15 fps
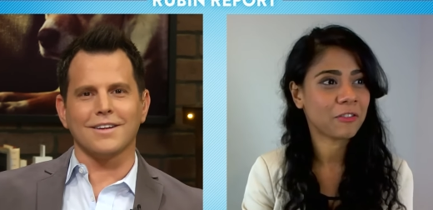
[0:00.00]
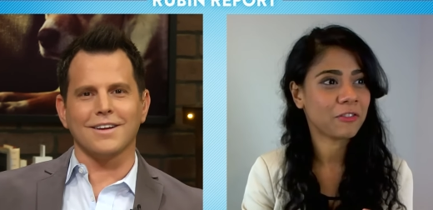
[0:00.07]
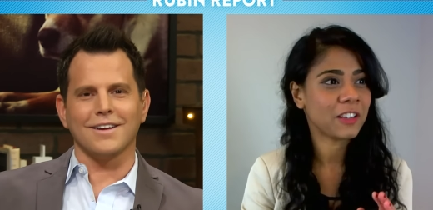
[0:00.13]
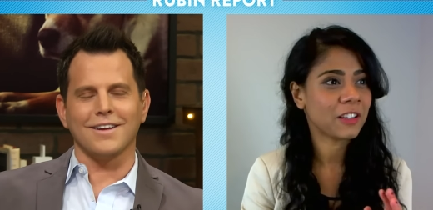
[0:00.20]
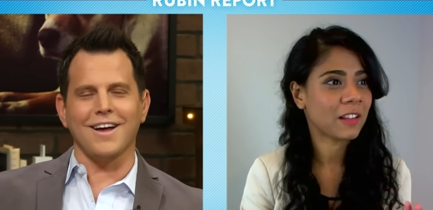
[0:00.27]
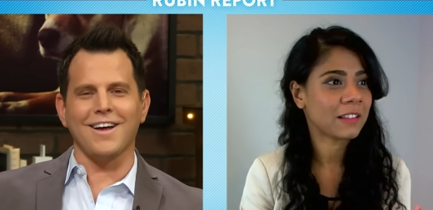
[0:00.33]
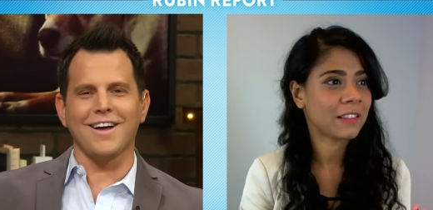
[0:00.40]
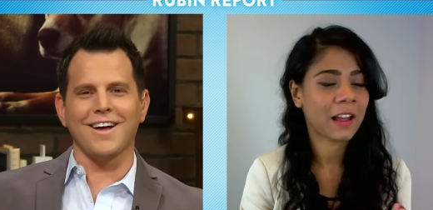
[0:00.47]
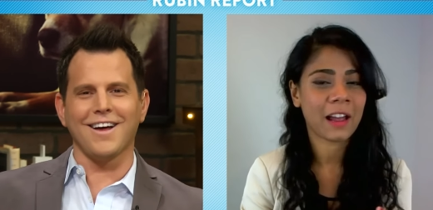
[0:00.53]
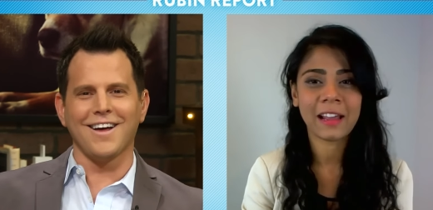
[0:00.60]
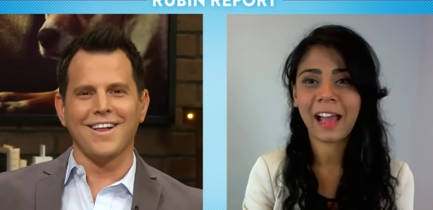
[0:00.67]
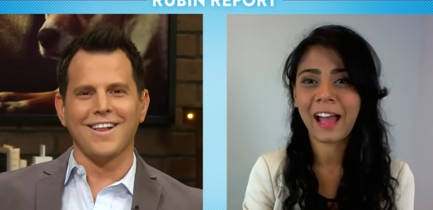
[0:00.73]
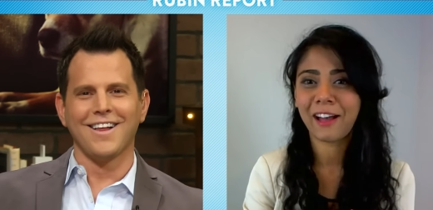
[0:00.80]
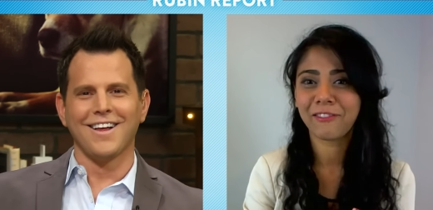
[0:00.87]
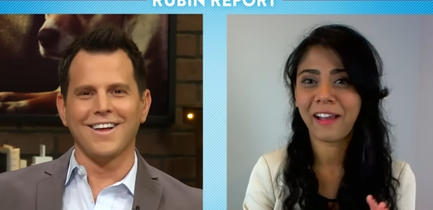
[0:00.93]
Speaker 1: I feel like
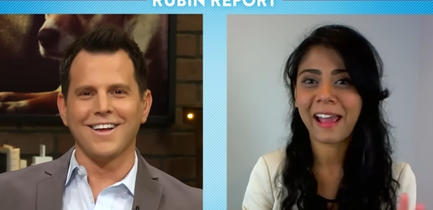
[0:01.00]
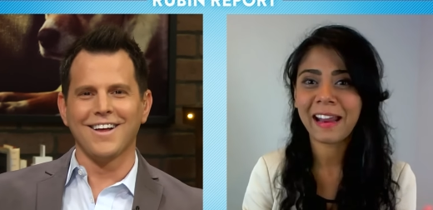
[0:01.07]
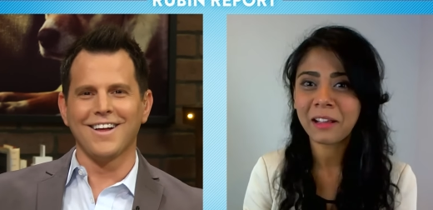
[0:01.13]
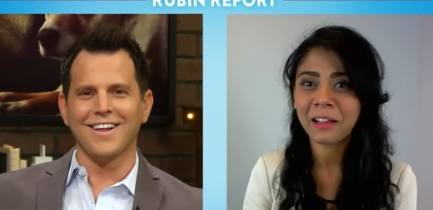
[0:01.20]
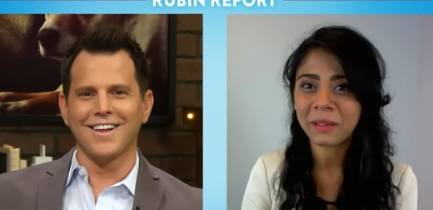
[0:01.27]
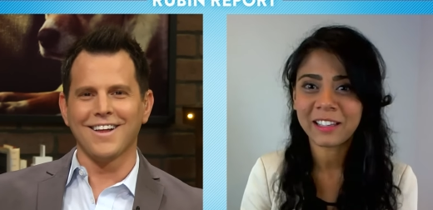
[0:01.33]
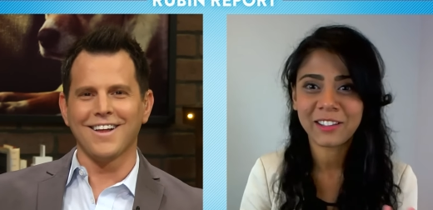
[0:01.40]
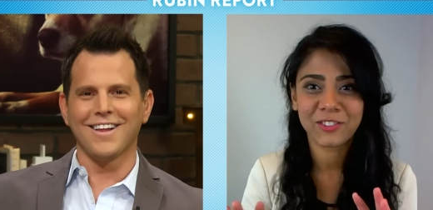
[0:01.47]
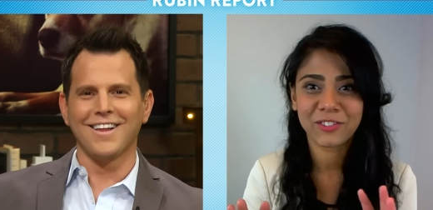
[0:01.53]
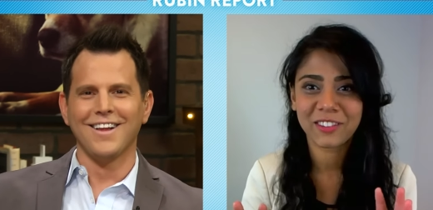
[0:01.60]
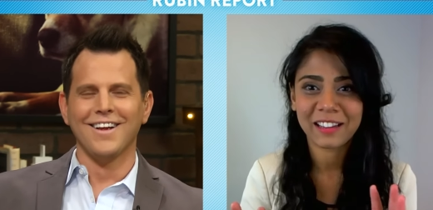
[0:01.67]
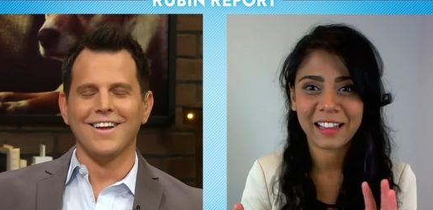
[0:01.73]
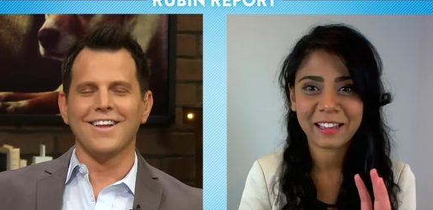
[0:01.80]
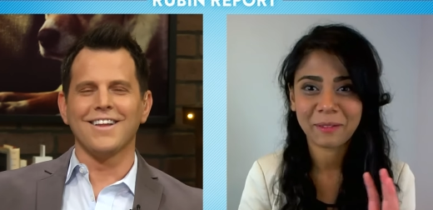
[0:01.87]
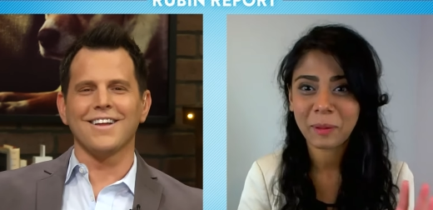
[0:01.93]
I have
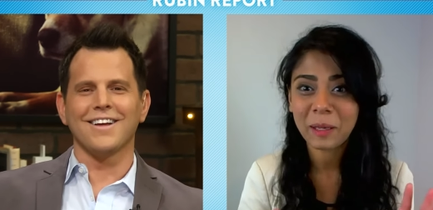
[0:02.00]
enemies, like